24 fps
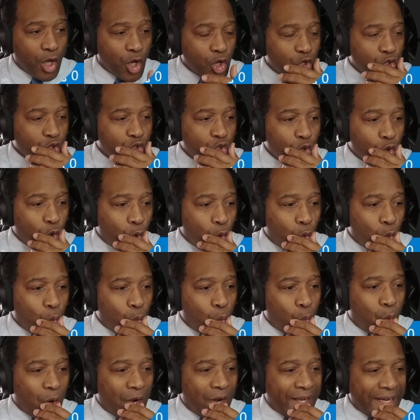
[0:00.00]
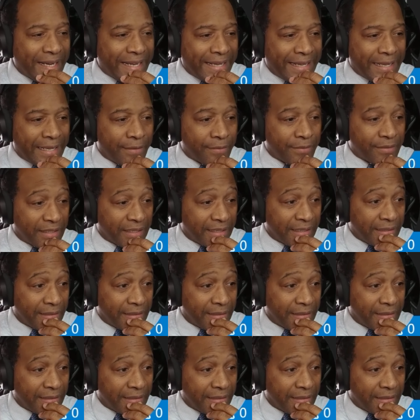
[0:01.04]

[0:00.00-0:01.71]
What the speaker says: So what if,